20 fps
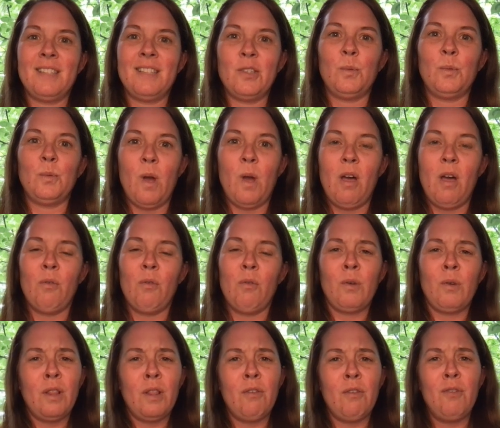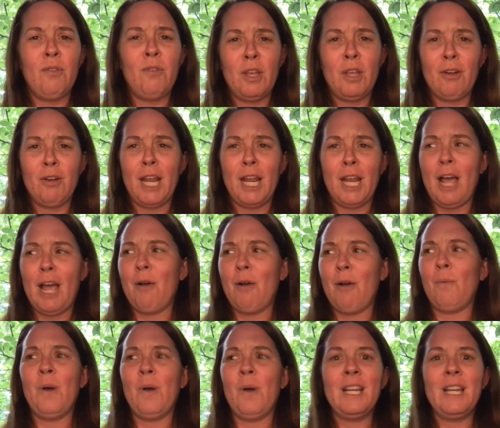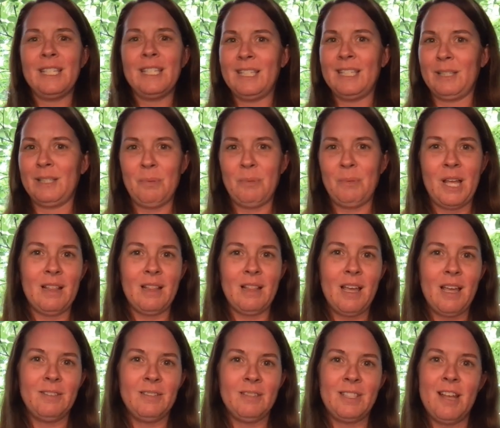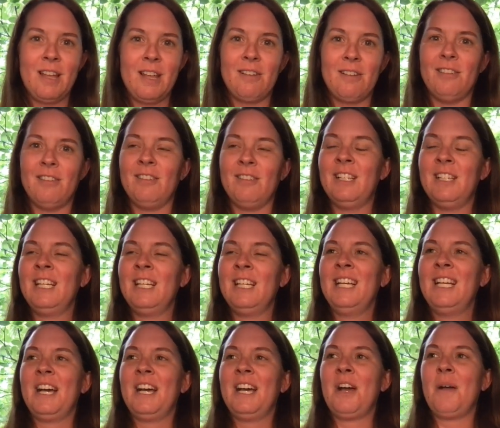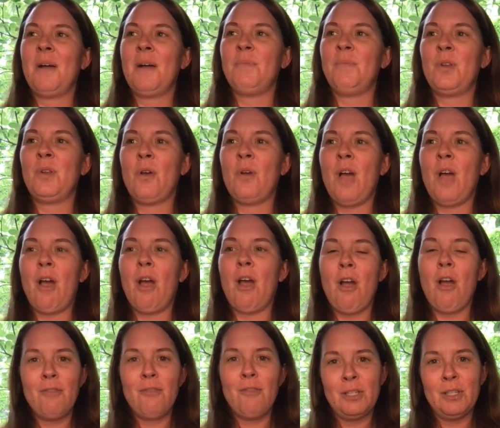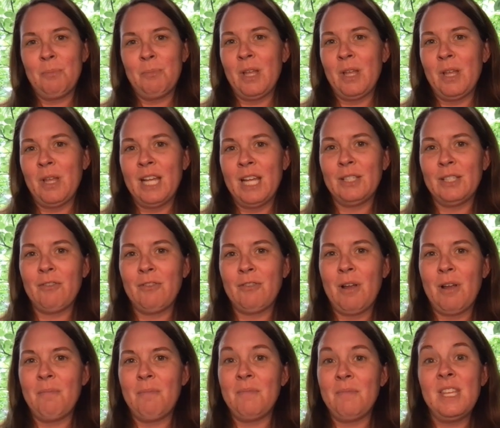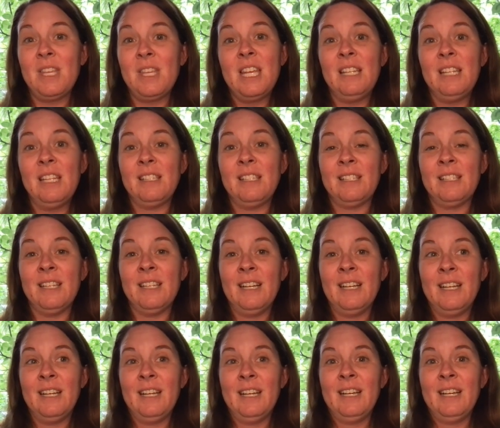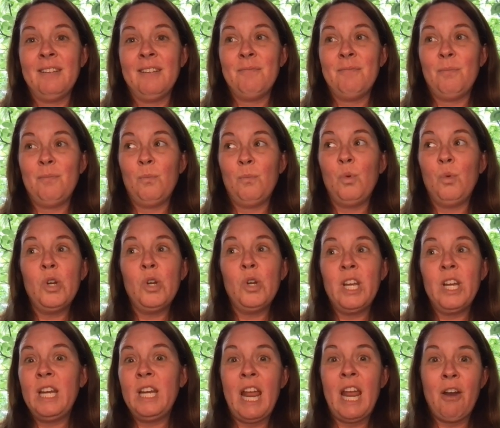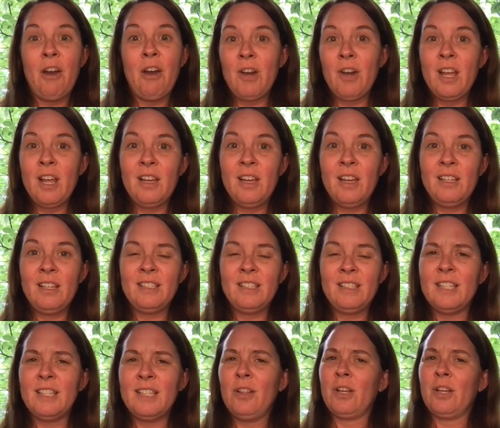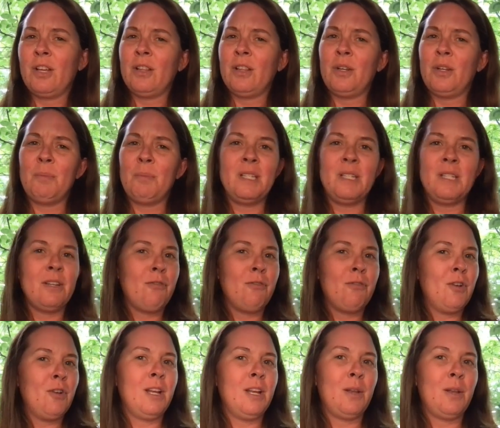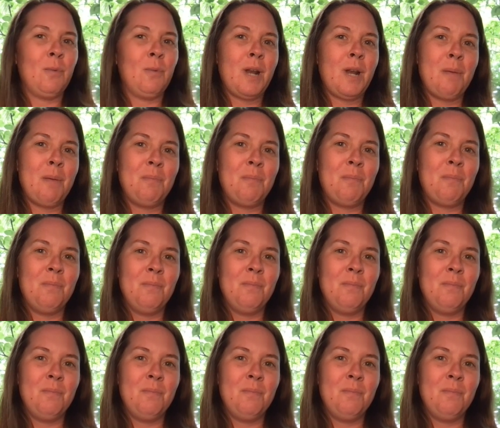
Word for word: as well, really figuring out what is this plant life cycle. Um, you know, I harvest plants from these wooded areas and they look a little bit different than when I